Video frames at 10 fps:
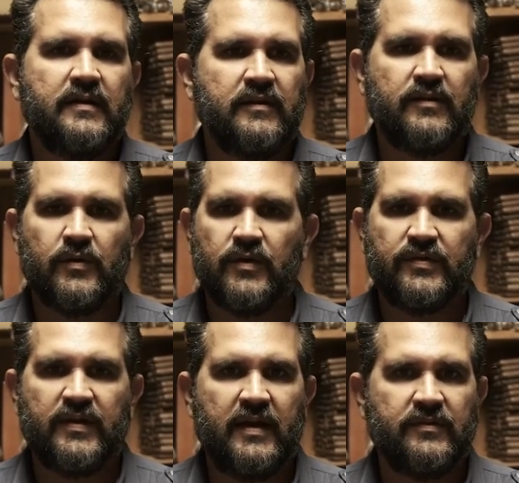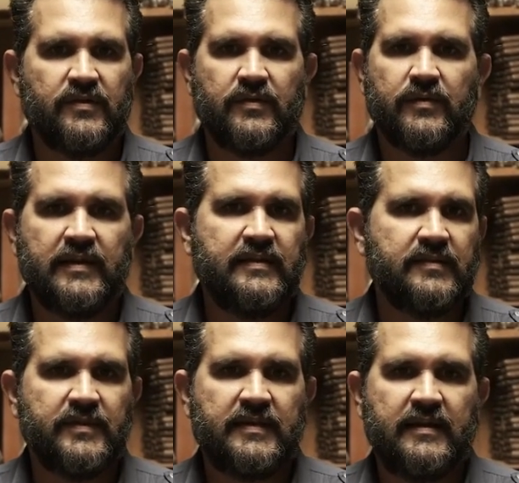In a Toro size, we're going to release
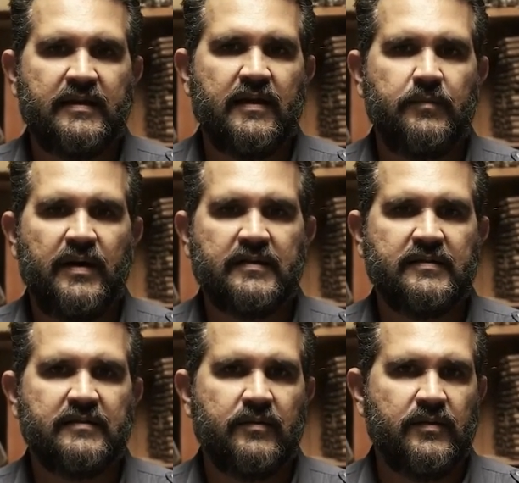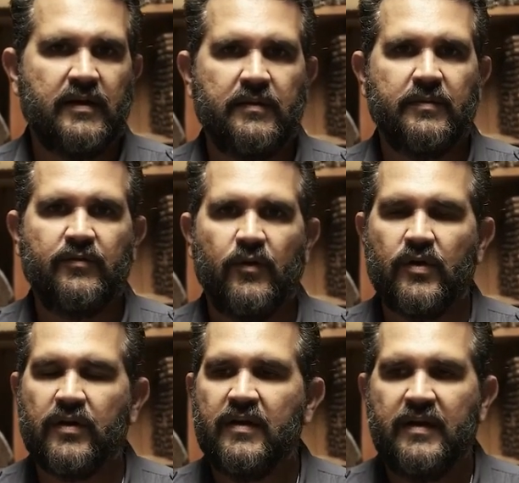them in 10-count boxes like we've done it
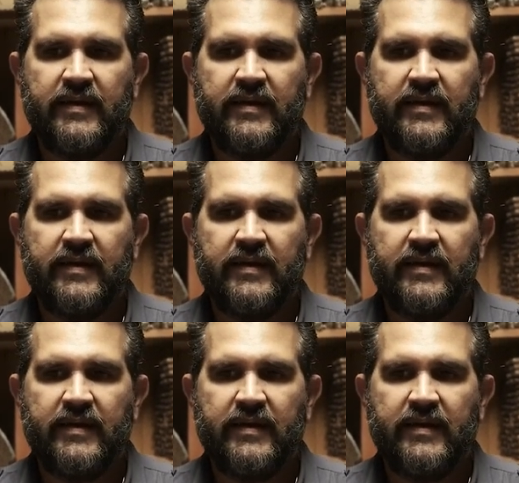before.